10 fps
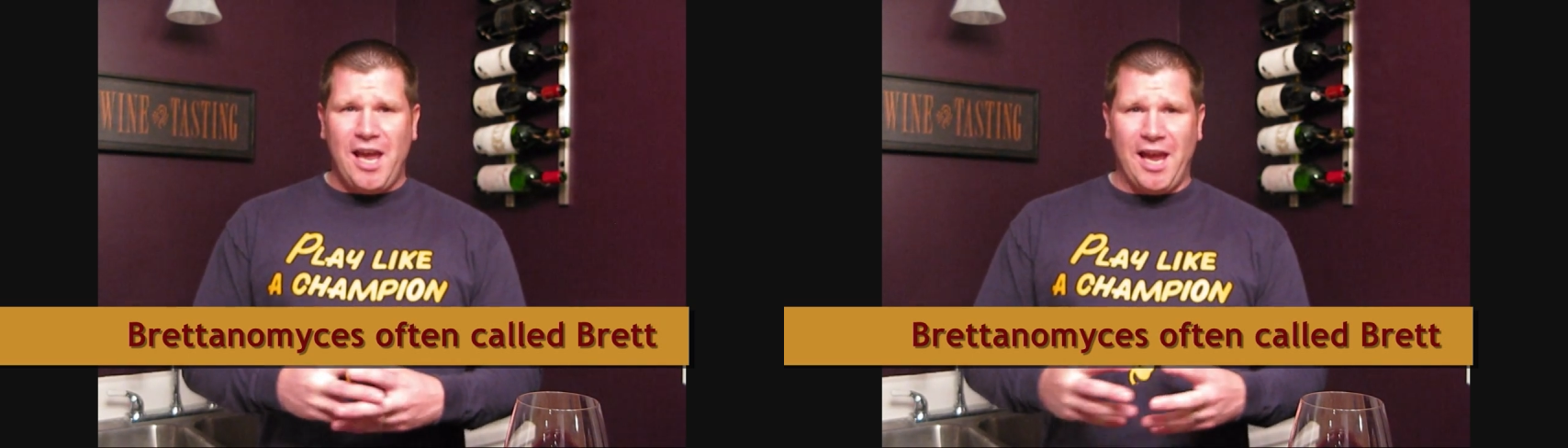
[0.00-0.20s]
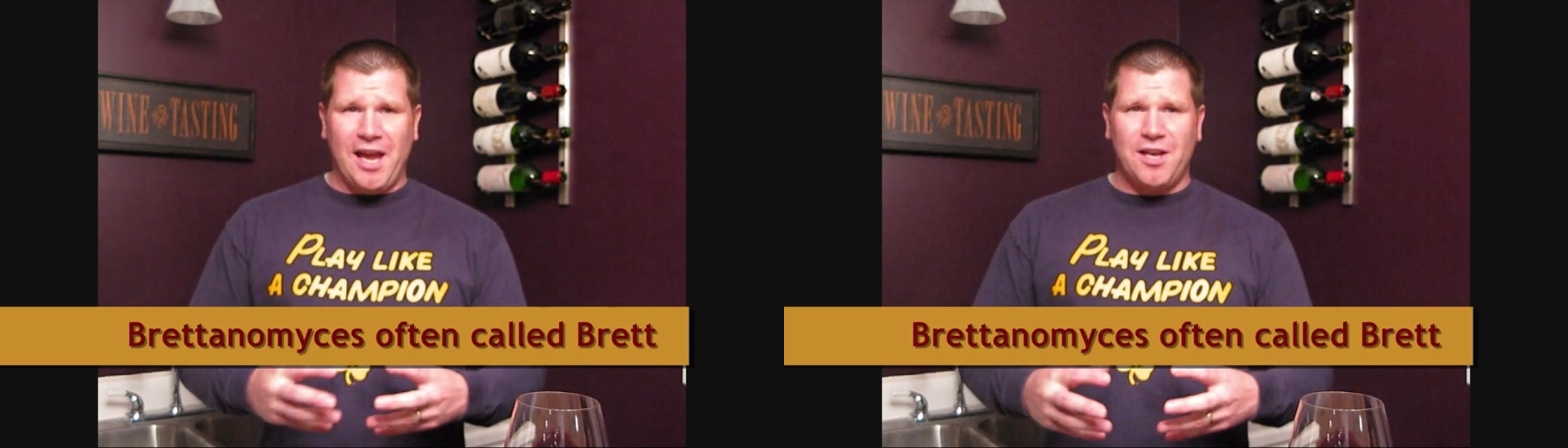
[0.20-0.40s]

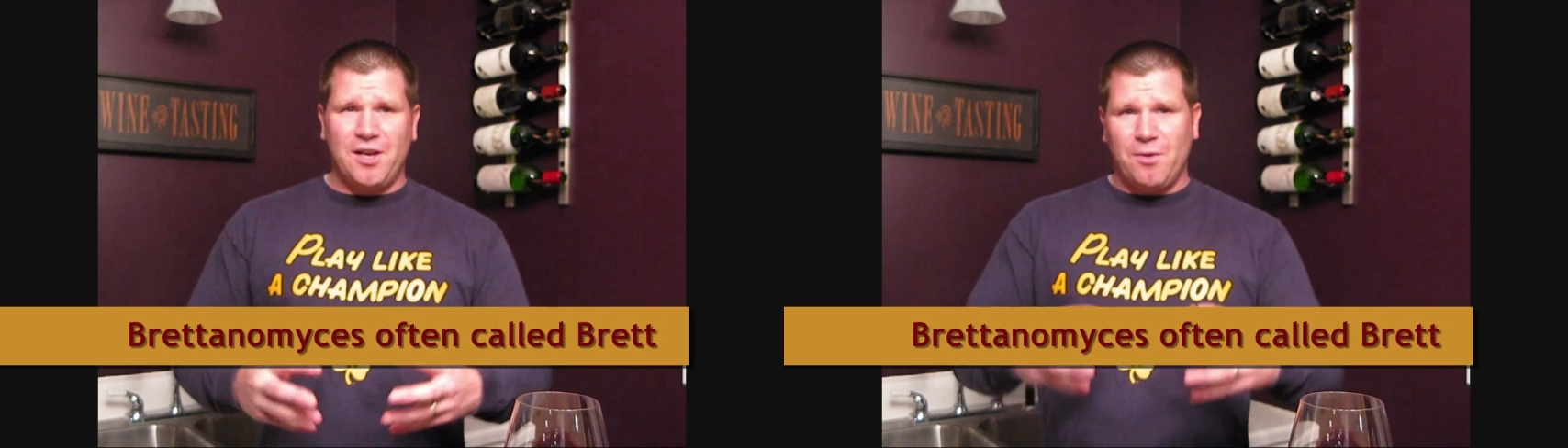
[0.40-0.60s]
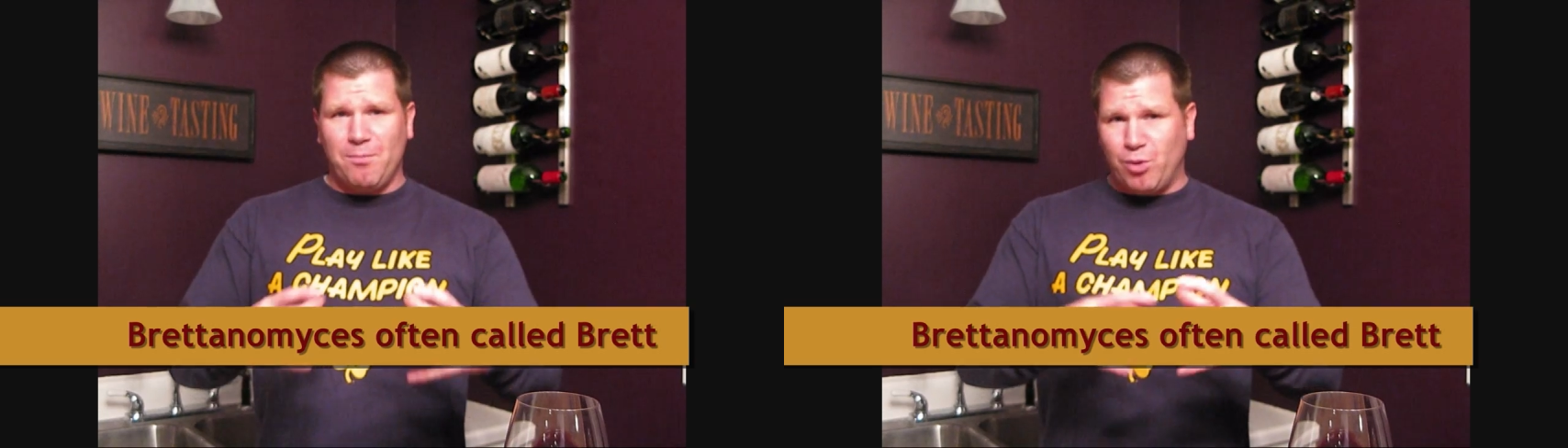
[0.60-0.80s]

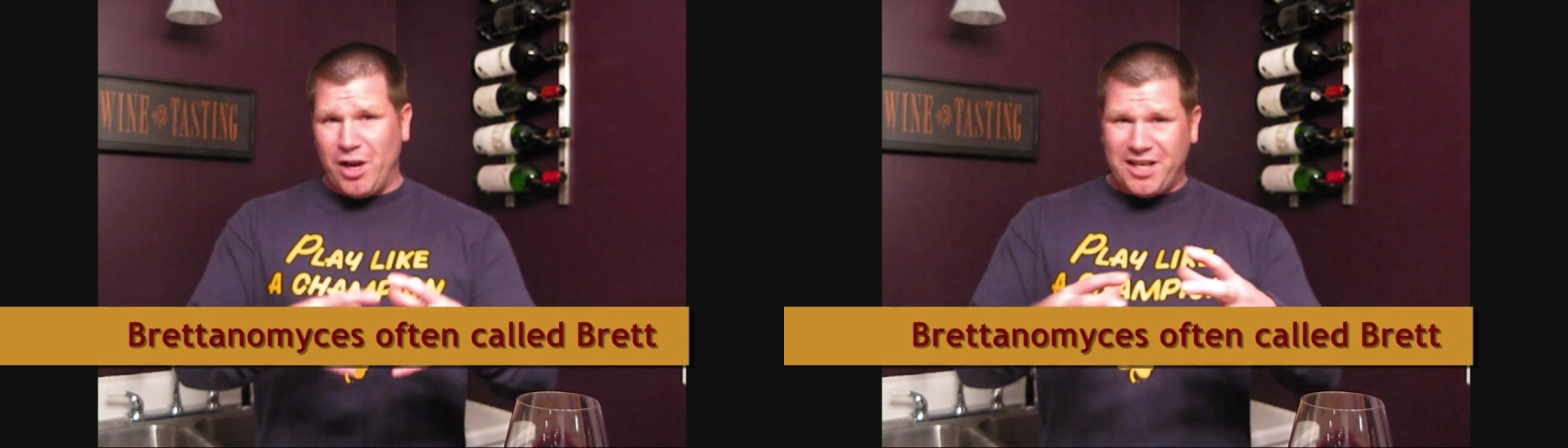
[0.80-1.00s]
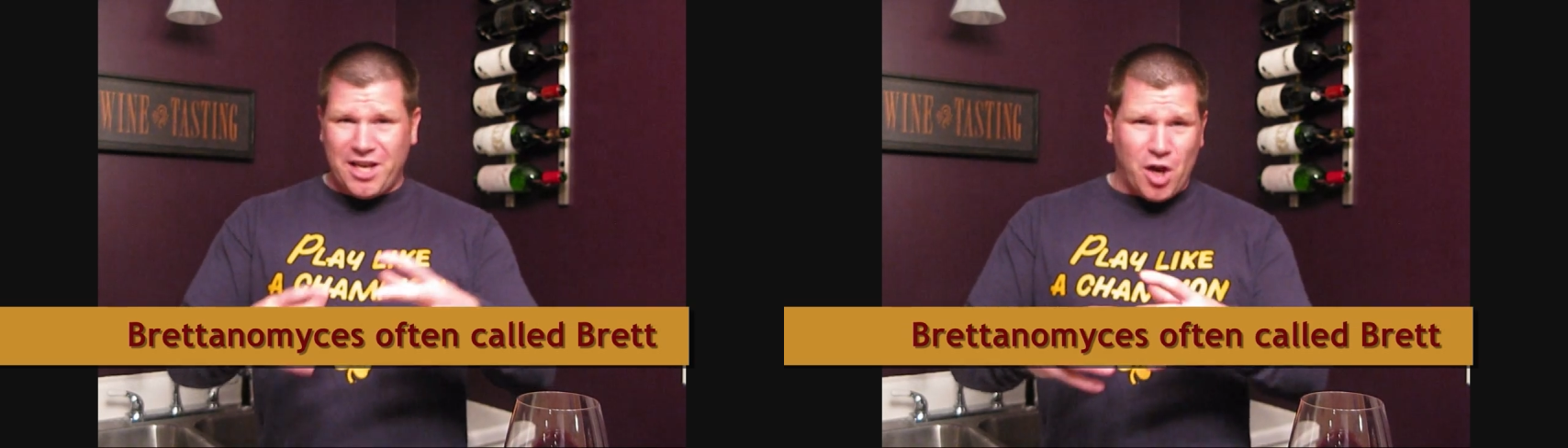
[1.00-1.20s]
and
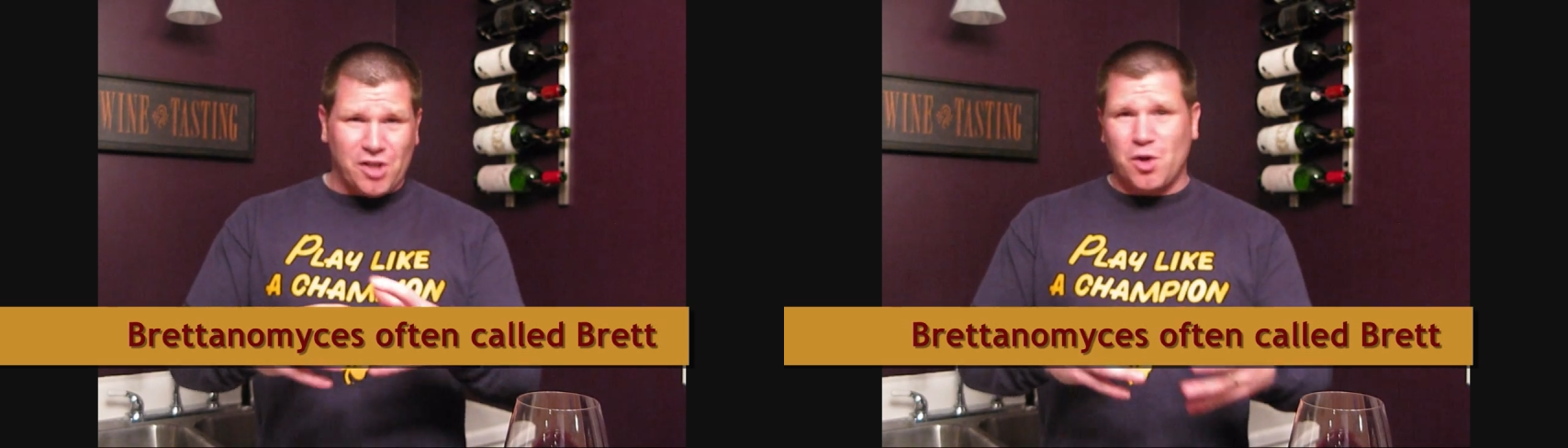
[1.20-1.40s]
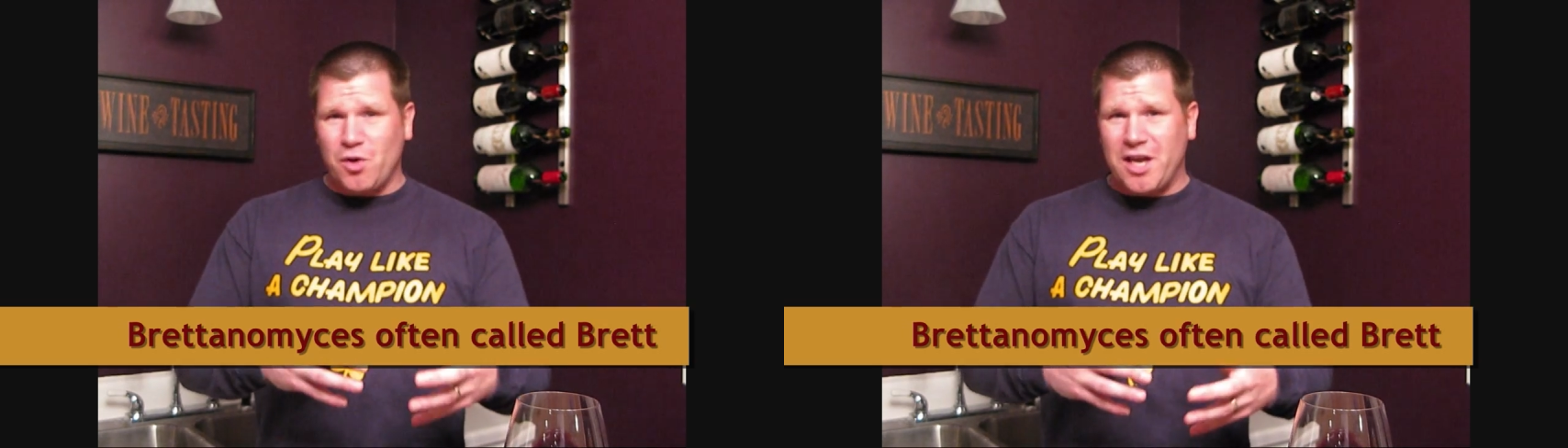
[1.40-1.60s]
Brett can
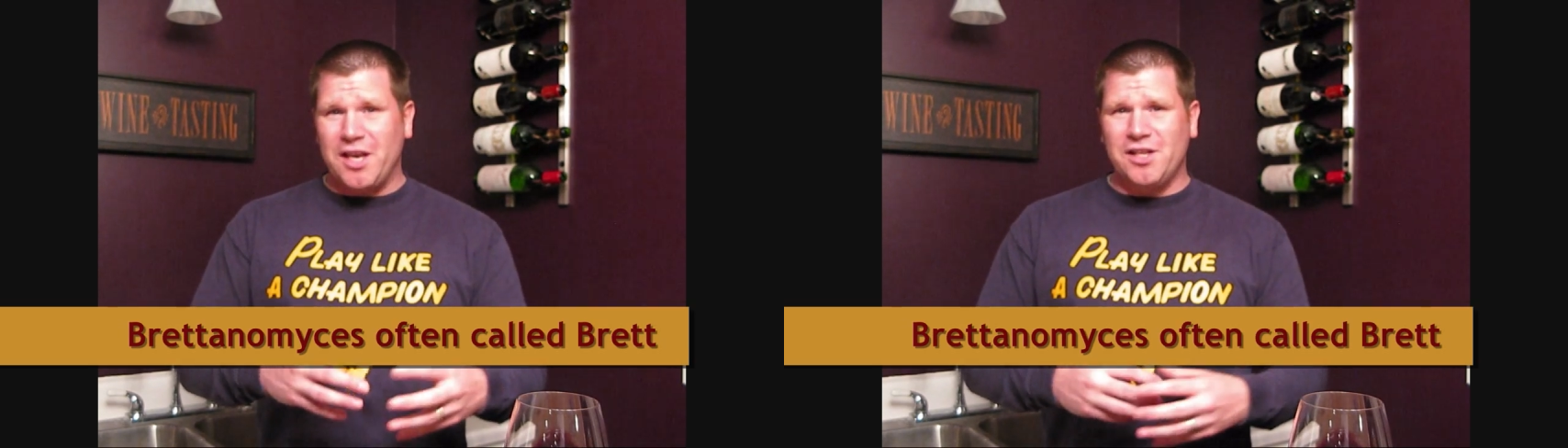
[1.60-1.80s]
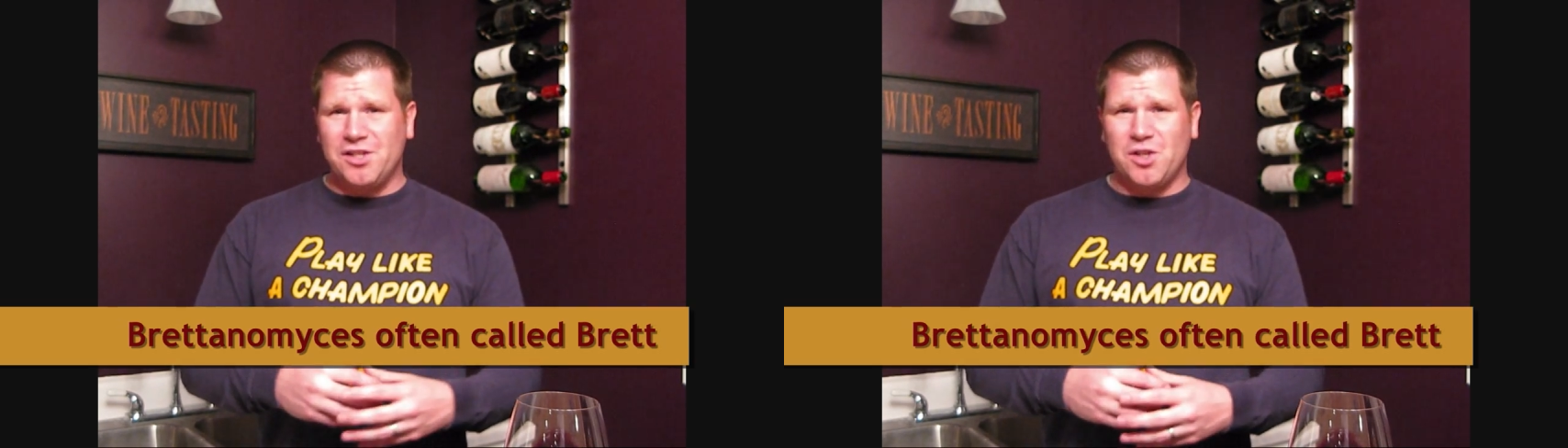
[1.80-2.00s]
also
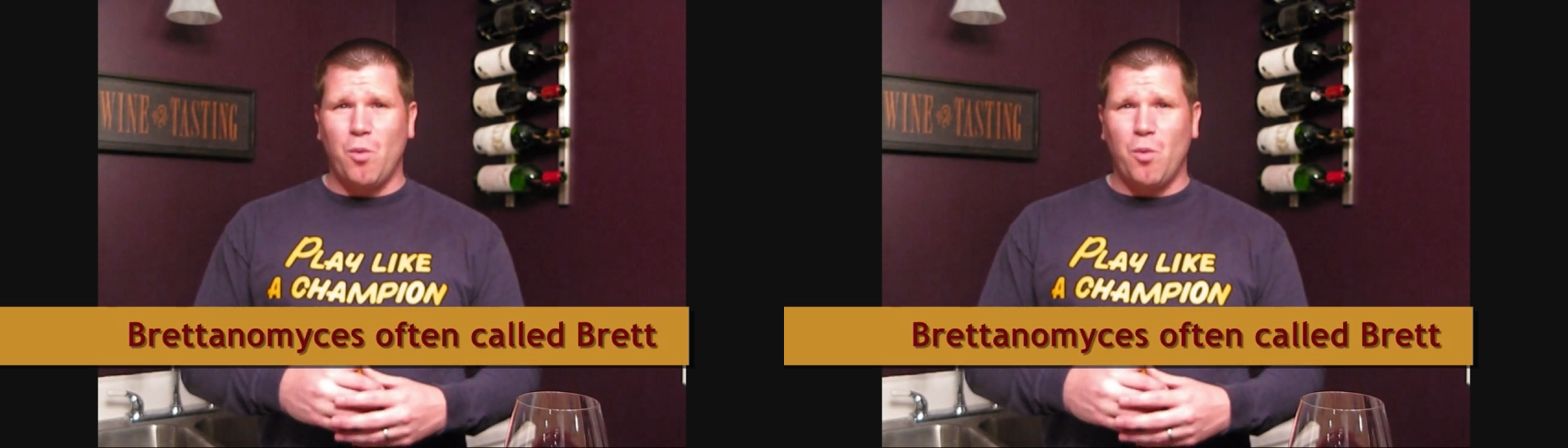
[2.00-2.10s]
get into